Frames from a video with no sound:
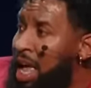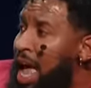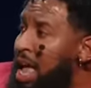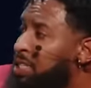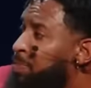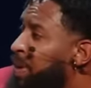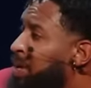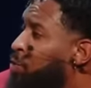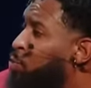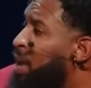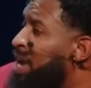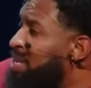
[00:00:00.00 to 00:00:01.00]
I speak
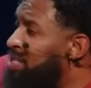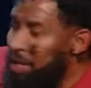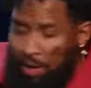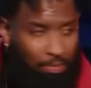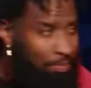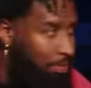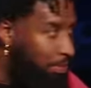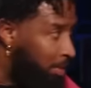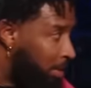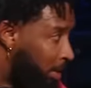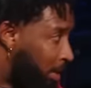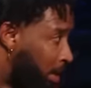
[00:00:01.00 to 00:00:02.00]
wisdom.
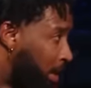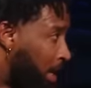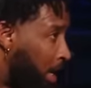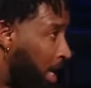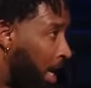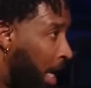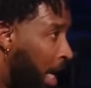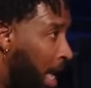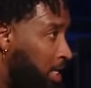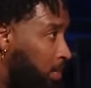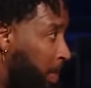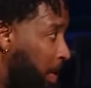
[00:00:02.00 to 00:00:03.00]
I
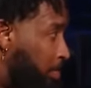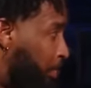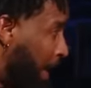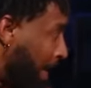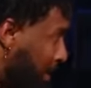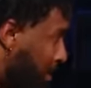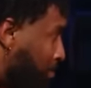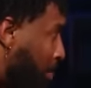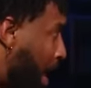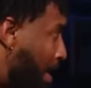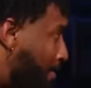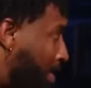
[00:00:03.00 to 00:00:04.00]
speak peace,
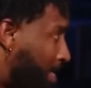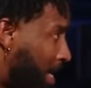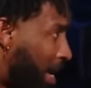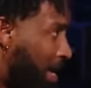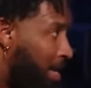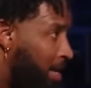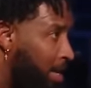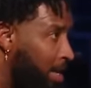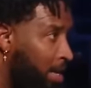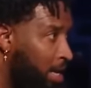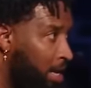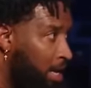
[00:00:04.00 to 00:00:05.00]
Bravis. I,
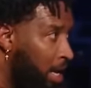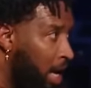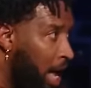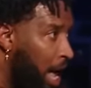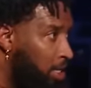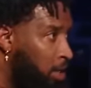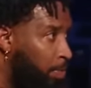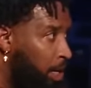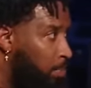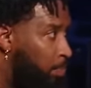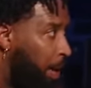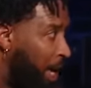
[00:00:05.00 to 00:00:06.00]
I speak
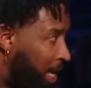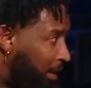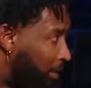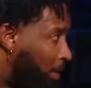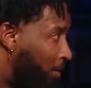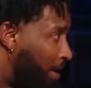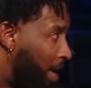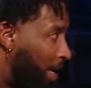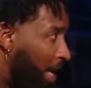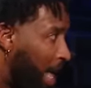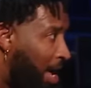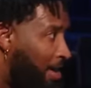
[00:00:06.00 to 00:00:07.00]
peace over their
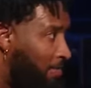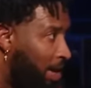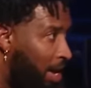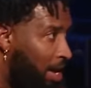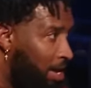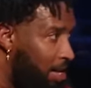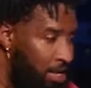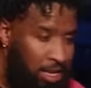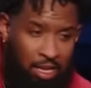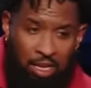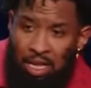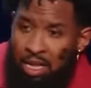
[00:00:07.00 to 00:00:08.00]
life.
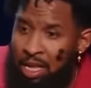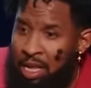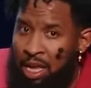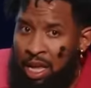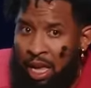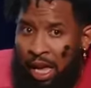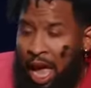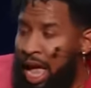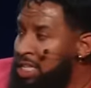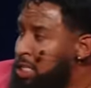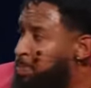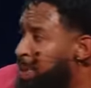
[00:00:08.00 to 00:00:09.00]
I, I
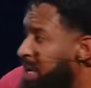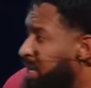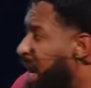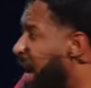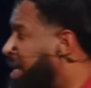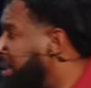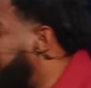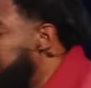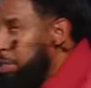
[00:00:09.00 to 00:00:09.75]
speak, God, that you're